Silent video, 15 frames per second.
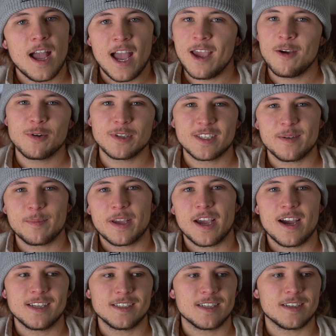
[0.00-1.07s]
Hey, what's up
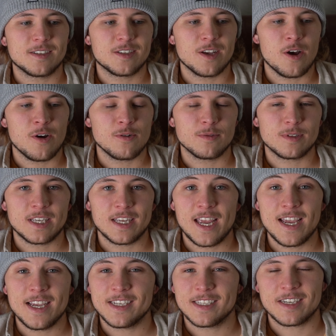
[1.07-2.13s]
guys? So
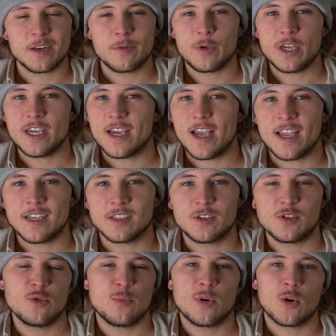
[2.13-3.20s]
today is going to be a
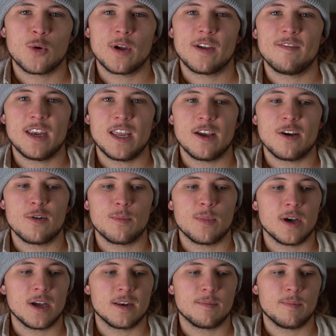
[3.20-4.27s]
super quick video,
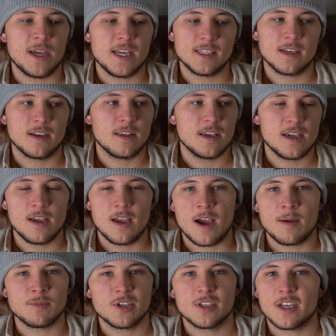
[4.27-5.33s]
but basically
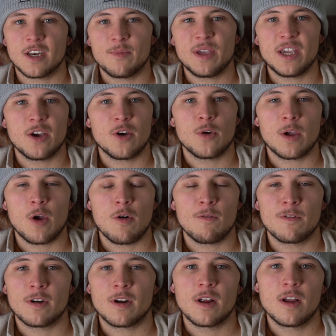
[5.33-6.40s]
I'm just going to be going
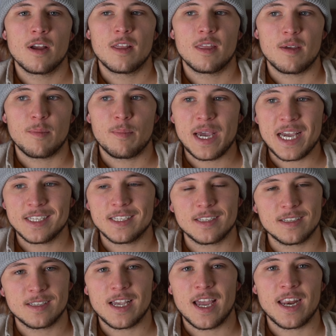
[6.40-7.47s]
over the best
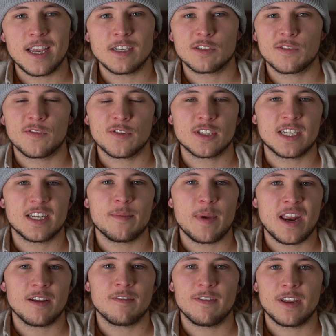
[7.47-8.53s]
settings for
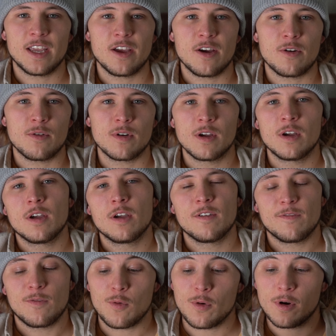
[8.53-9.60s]
cinematic video
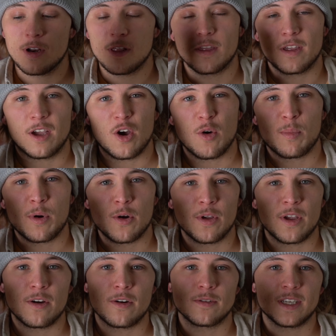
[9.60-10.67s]
for the GoPro
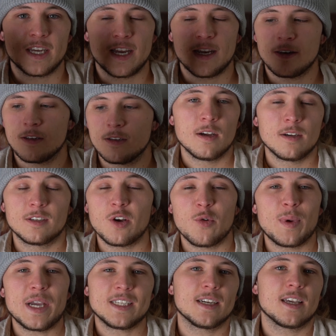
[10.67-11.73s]
Hero 10. So
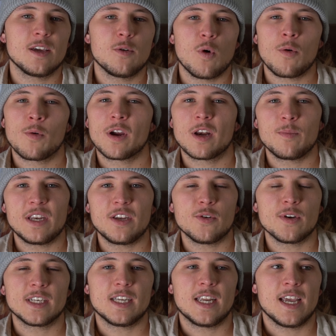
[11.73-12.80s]
basically what we're going to be
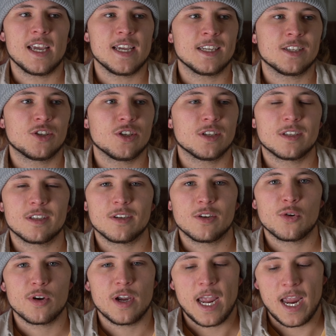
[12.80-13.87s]
doing today is just
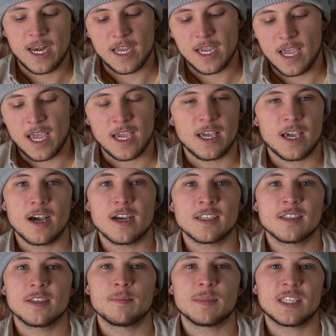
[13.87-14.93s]
creating a
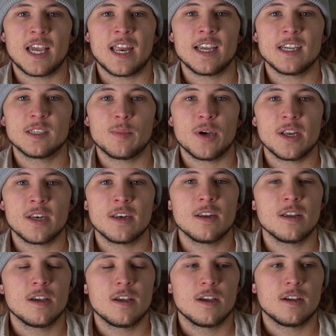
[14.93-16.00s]
custom settings button
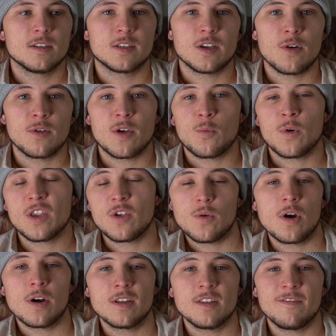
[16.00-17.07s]
so that when you
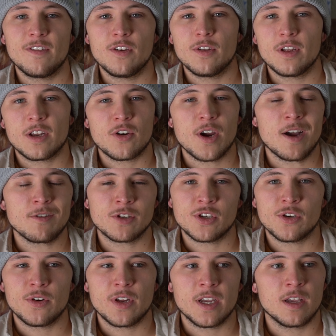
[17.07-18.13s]
are in the field and you're out
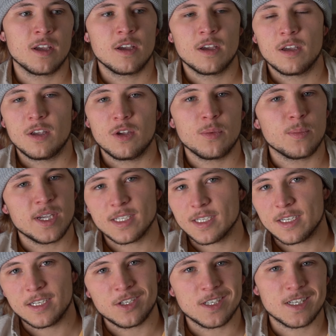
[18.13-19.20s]
shooting, you can
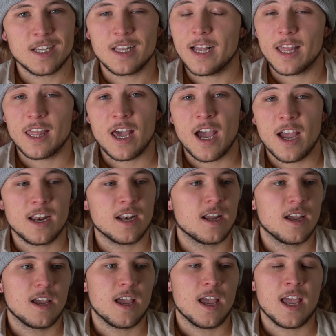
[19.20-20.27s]
basically just click that
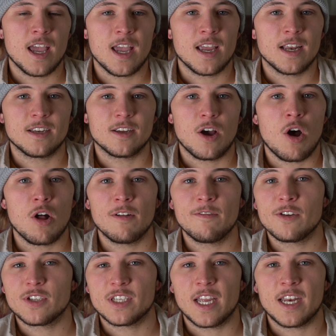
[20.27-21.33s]
and all of
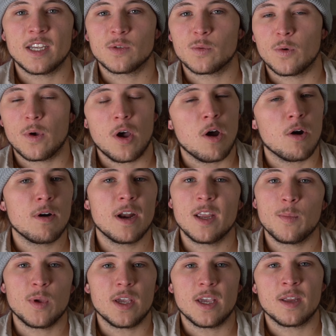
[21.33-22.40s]
your settings will already
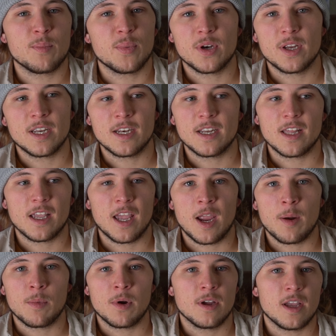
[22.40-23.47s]
be inputted into the
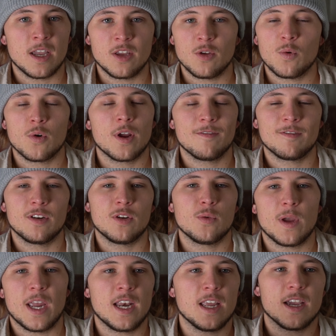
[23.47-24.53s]
camera and you won't have to do
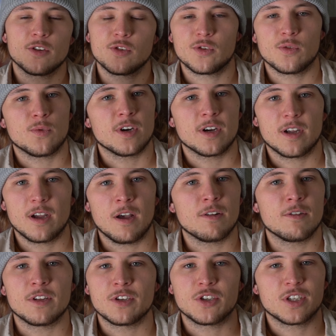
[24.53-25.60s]
any extra work other
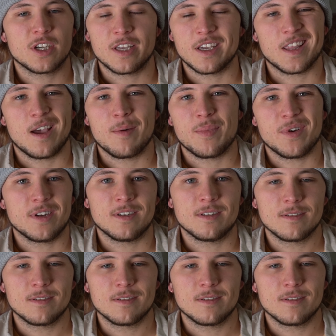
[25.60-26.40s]
than just click that button.